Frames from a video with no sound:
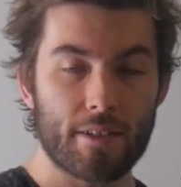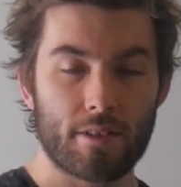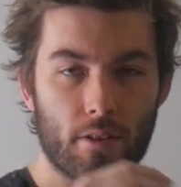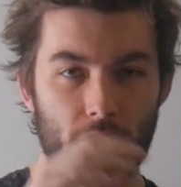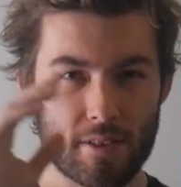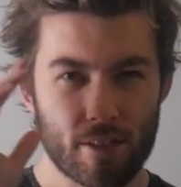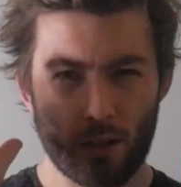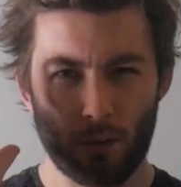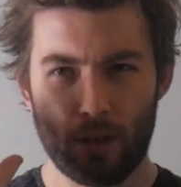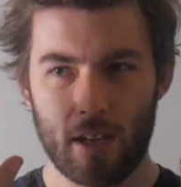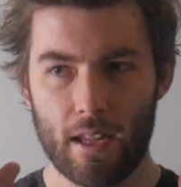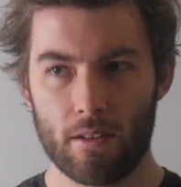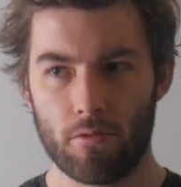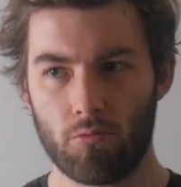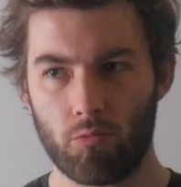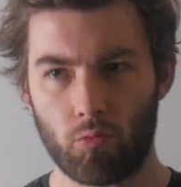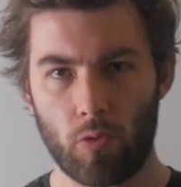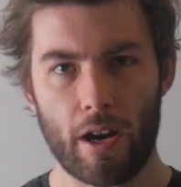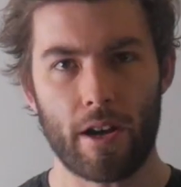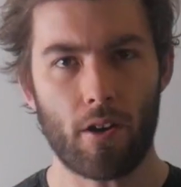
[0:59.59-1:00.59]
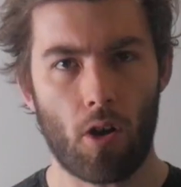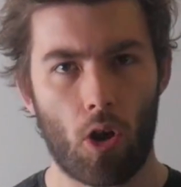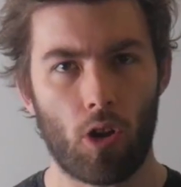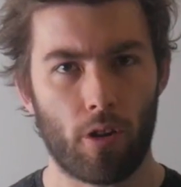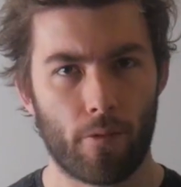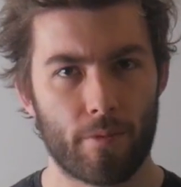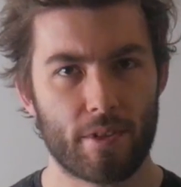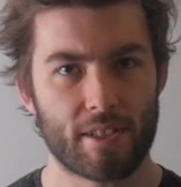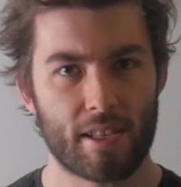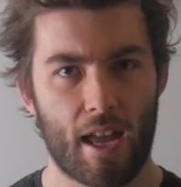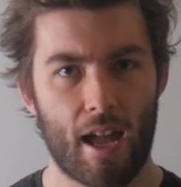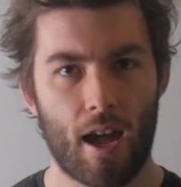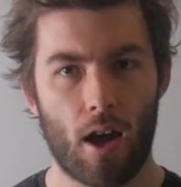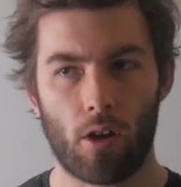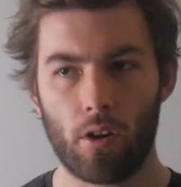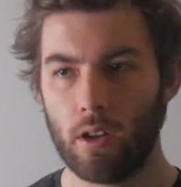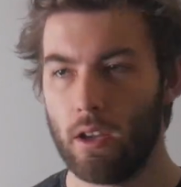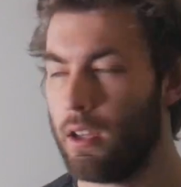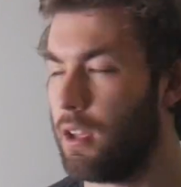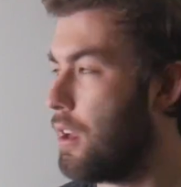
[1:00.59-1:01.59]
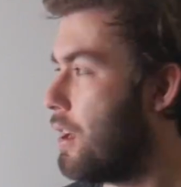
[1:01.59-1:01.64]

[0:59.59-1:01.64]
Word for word: So let's go ahead and write all of this out.